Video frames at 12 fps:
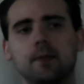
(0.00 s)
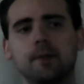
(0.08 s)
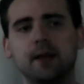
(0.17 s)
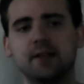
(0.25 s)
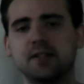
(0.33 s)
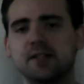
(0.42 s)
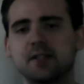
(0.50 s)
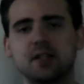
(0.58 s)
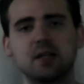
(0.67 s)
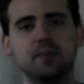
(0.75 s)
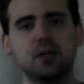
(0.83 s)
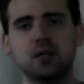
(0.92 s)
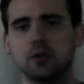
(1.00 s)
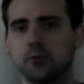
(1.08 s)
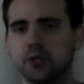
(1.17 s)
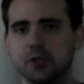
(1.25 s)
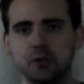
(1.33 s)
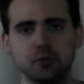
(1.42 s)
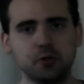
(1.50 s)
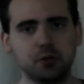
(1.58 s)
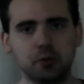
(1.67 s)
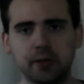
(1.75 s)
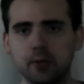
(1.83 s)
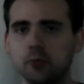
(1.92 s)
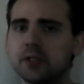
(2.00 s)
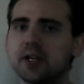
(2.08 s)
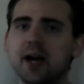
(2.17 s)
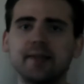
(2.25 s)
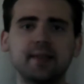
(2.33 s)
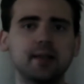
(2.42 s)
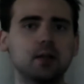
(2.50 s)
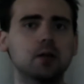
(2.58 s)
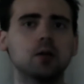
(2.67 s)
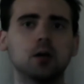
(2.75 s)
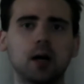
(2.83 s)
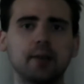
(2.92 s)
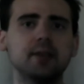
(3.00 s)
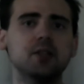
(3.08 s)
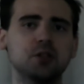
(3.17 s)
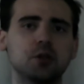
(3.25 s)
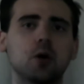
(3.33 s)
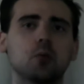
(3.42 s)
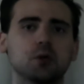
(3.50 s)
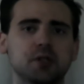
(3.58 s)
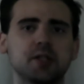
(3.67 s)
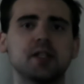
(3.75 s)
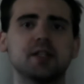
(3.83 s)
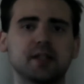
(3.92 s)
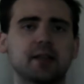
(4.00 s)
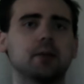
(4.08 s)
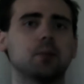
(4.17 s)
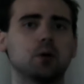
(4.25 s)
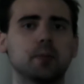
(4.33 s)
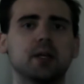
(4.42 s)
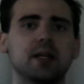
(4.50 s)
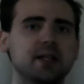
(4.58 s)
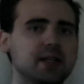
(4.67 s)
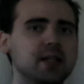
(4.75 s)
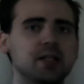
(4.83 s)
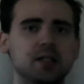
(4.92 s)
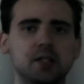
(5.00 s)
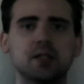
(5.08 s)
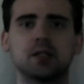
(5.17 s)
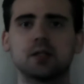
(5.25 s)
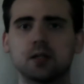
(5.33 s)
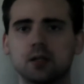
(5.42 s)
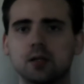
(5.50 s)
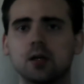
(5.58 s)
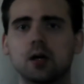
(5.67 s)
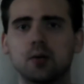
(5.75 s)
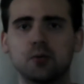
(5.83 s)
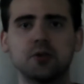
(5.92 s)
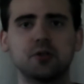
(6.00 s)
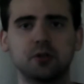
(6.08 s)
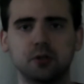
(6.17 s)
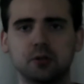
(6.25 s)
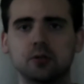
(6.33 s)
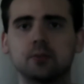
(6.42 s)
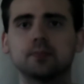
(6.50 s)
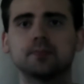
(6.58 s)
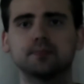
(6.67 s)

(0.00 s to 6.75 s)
that this is going to be an original story, which I think Star Wars needs at the moment. It needs original